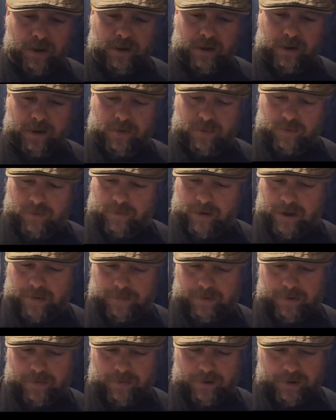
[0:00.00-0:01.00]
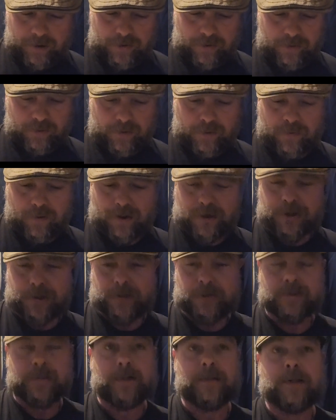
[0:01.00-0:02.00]
you know, we might be able to get three
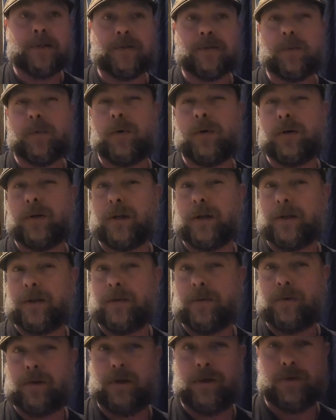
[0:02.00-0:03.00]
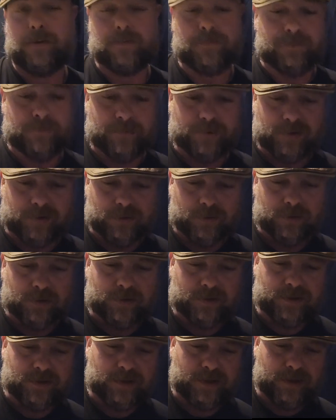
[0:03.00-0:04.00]
questions in this one. I don't know. So
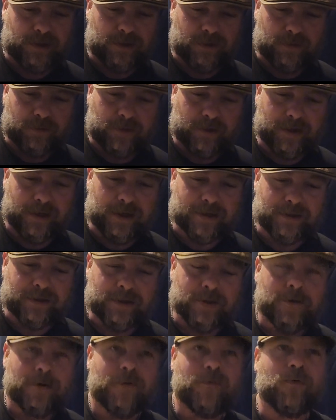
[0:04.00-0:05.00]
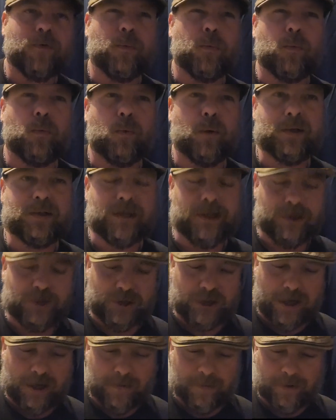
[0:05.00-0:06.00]
let's see here. We got from Whiskey
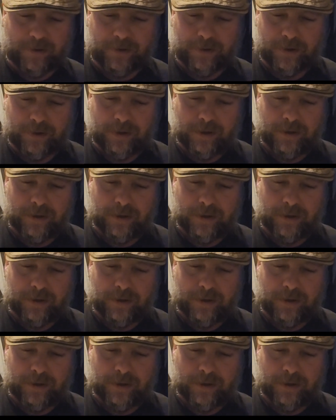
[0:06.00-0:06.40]
Shaman.